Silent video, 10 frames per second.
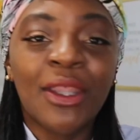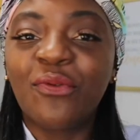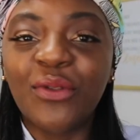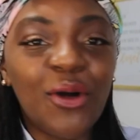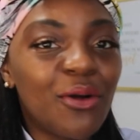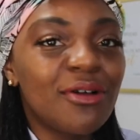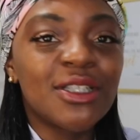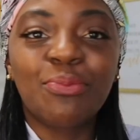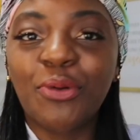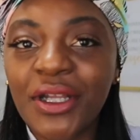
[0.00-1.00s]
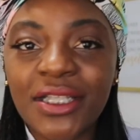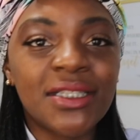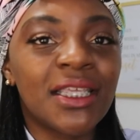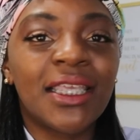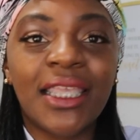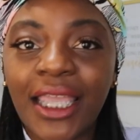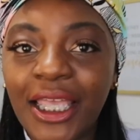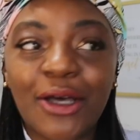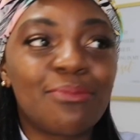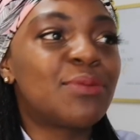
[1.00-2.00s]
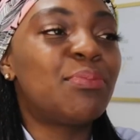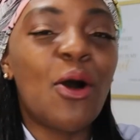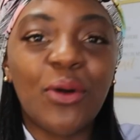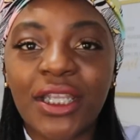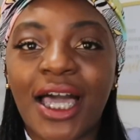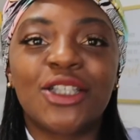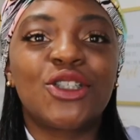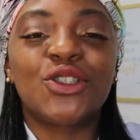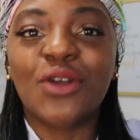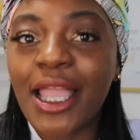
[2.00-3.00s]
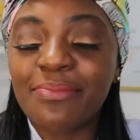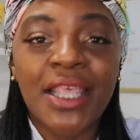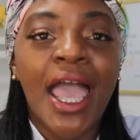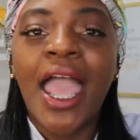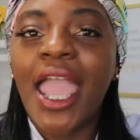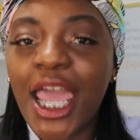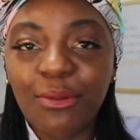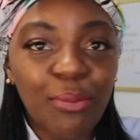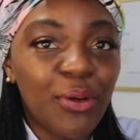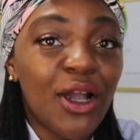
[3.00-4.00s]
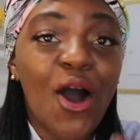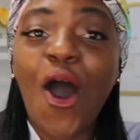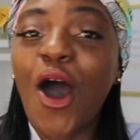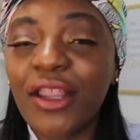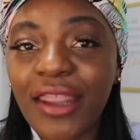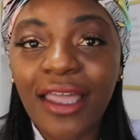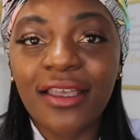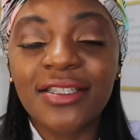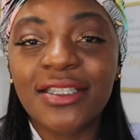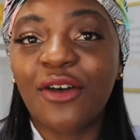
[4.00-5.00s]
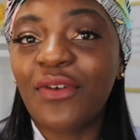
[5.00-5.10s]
Florals, prints, ginghams, polka dots, stripes, animal print, all of that good stuff.